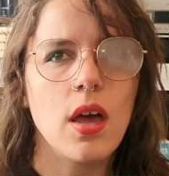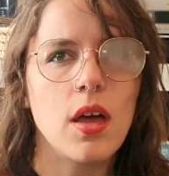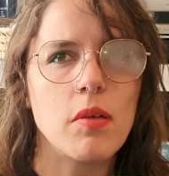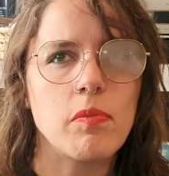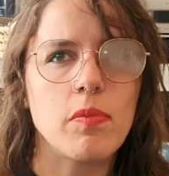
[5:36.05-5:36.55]

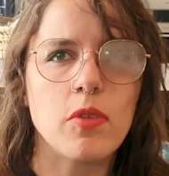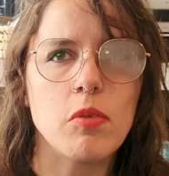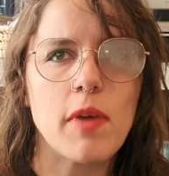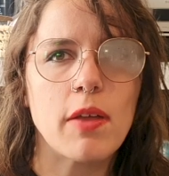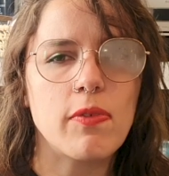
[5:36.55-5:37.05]

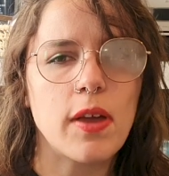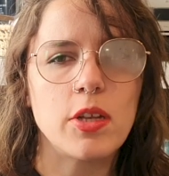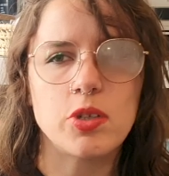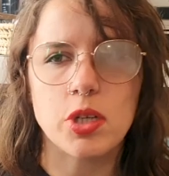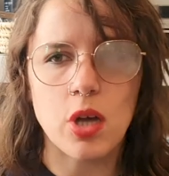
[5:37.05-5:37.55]
you might
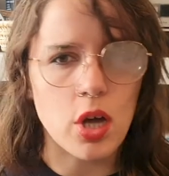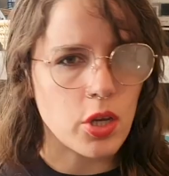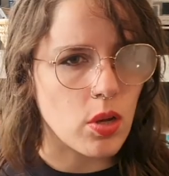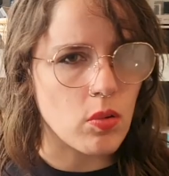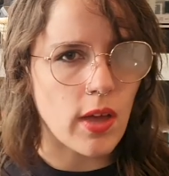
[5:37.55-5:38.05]
find during
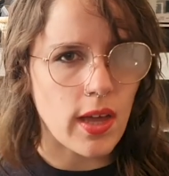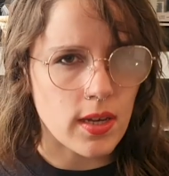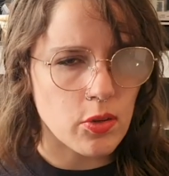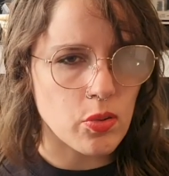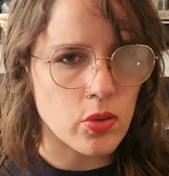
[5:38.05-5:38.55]
audio
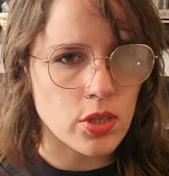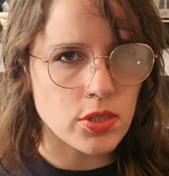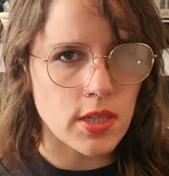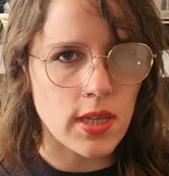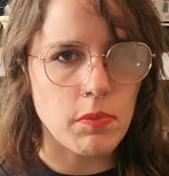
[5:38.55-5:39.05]
guided
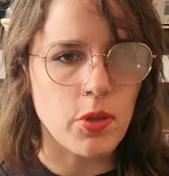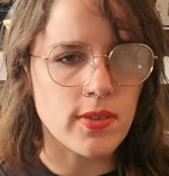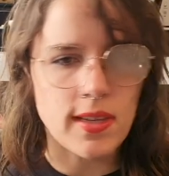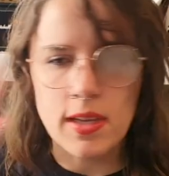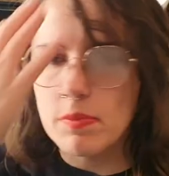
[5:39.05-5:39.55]
tours in
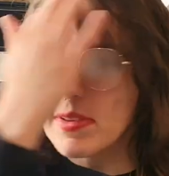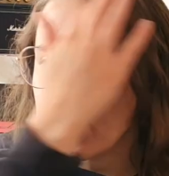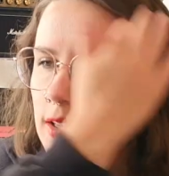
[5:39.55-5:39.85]
museums.